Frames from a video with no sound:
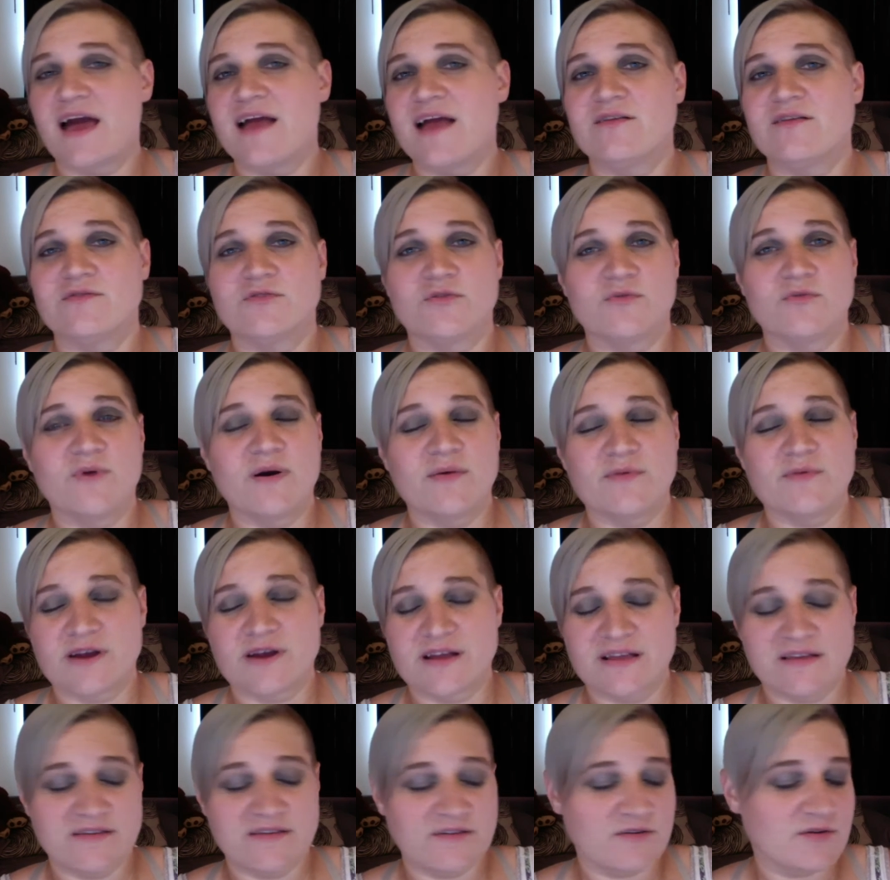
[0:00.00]
I don't know what we're
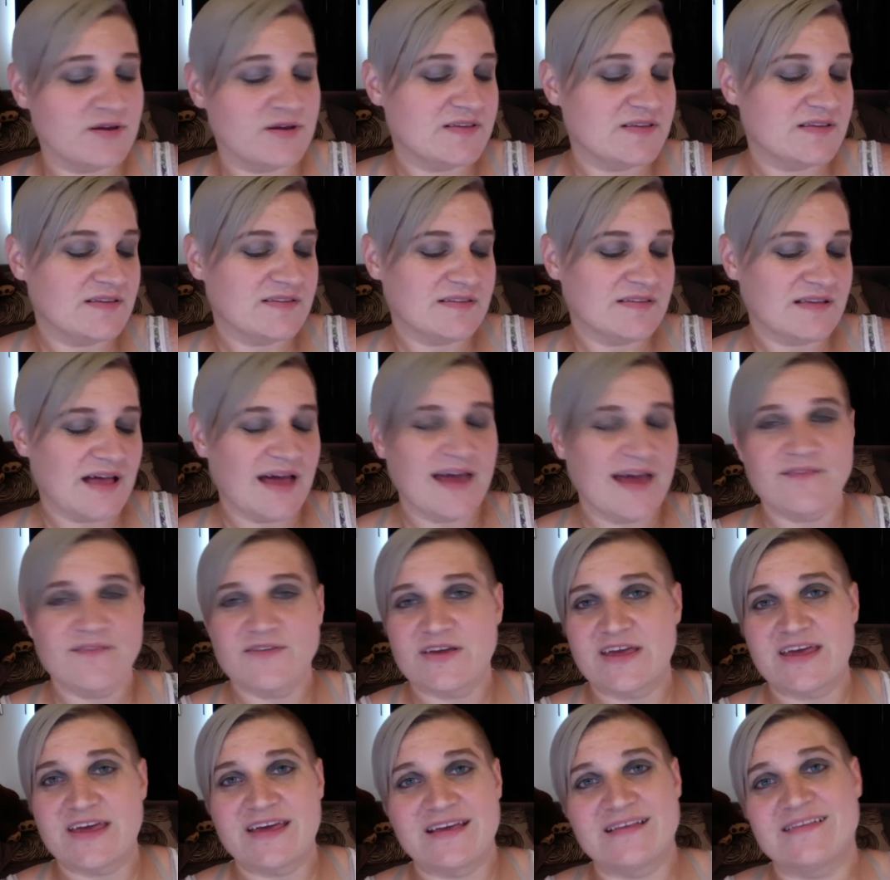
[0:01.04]
going to do because I have
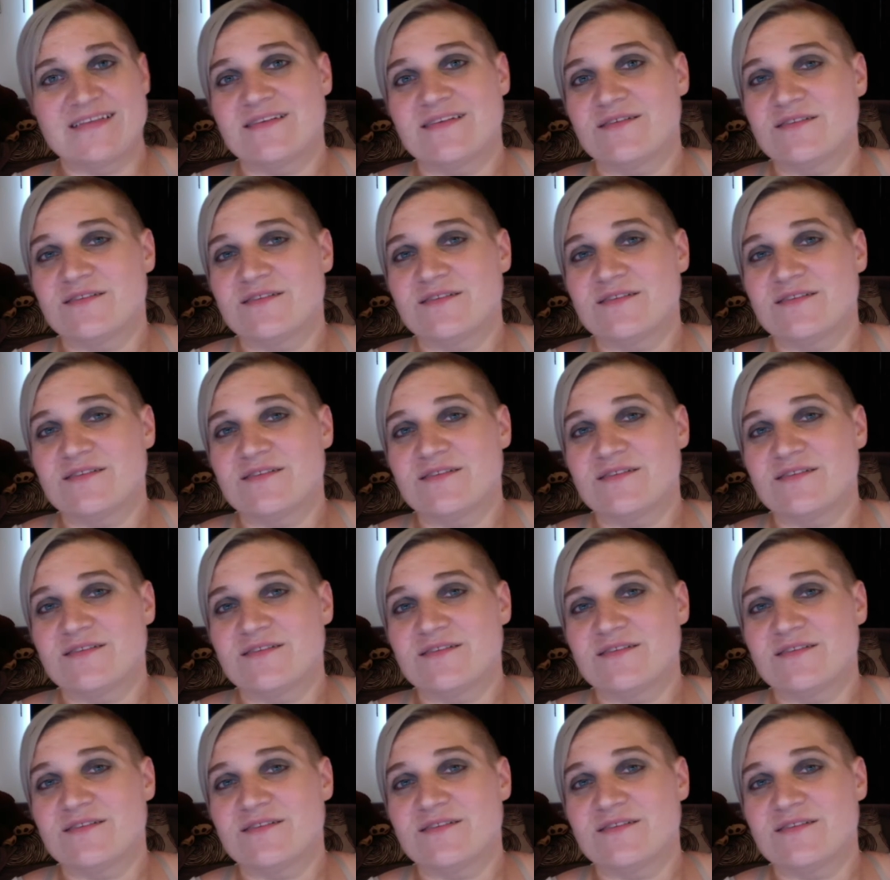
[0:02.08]
a kid,